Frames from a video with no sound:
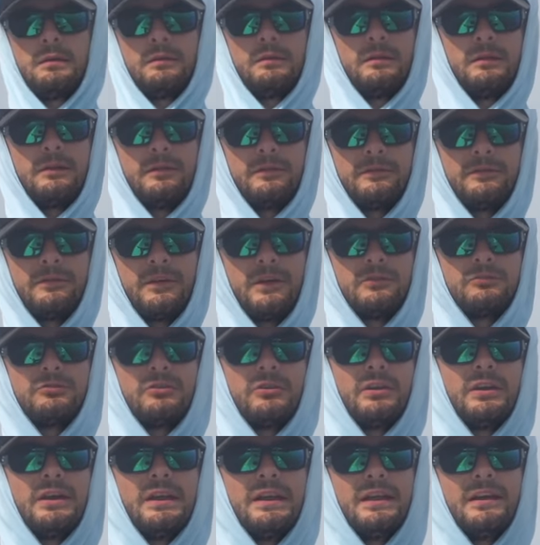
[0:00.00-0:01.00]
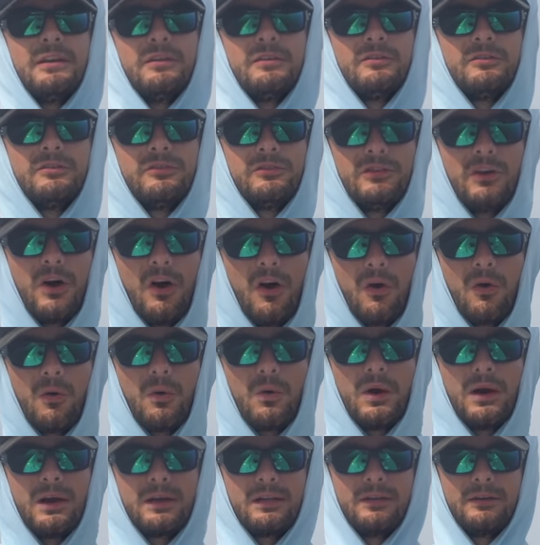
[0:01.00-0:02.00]
These fish are eating so
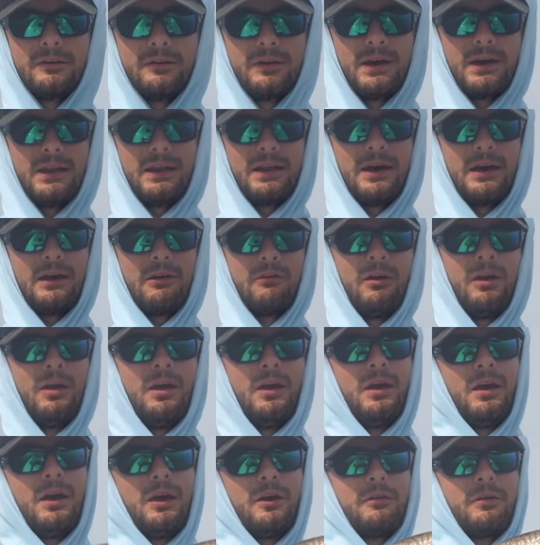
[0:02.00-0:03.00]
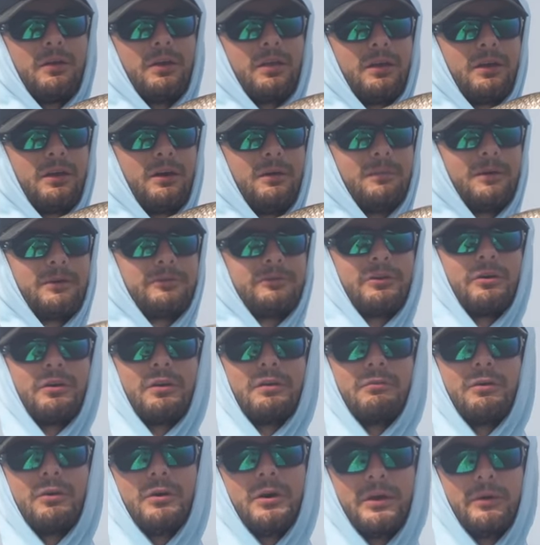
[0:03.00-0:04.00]
quickly right now. I really almost don't
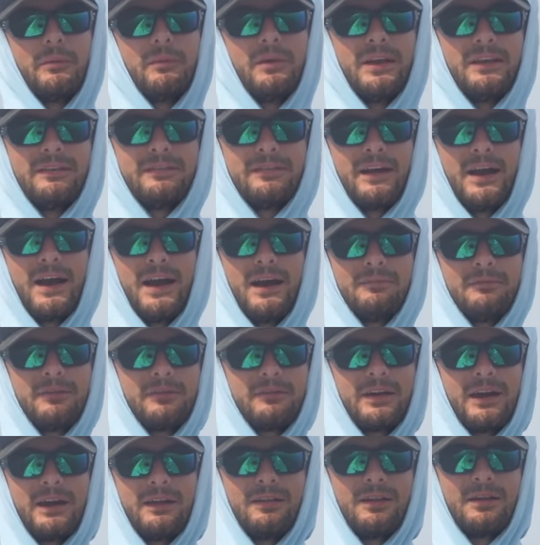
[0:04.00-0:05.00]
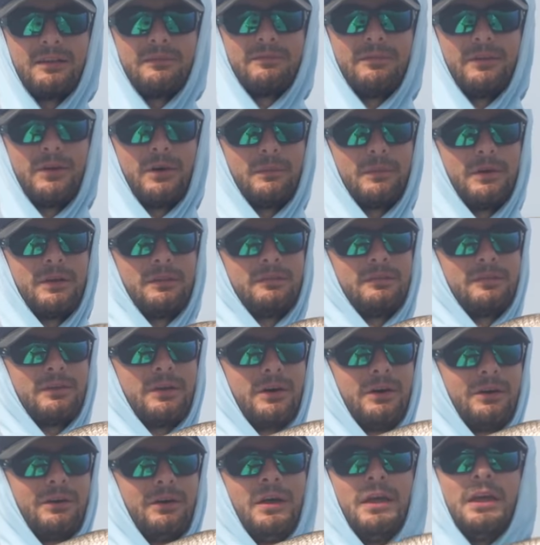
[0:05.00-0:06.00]
even want to waste time just kind of like filming.
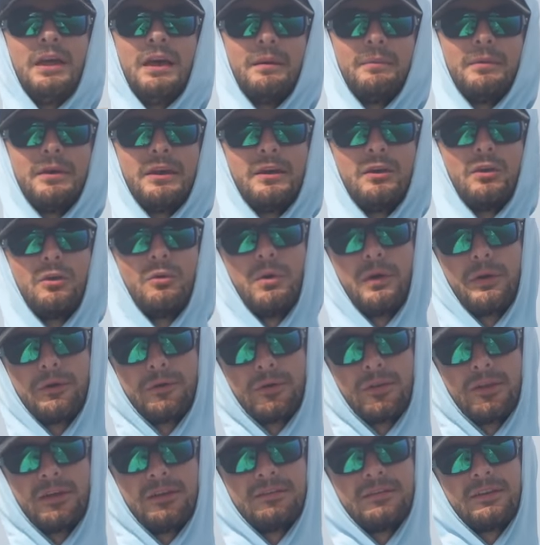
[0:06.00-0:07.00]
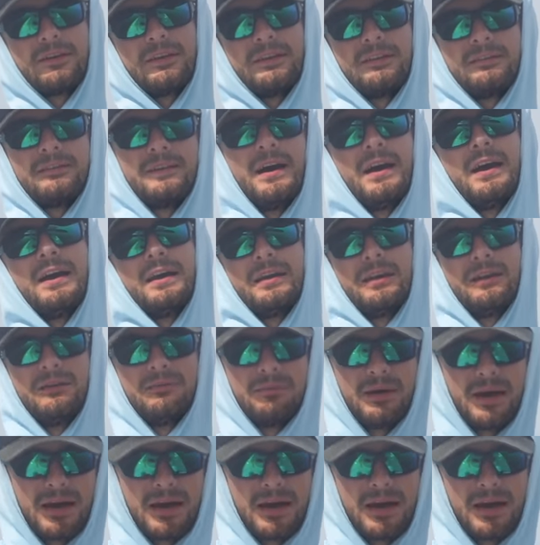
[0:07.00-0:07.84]
So I'm gonna get a quick release on this guy and get him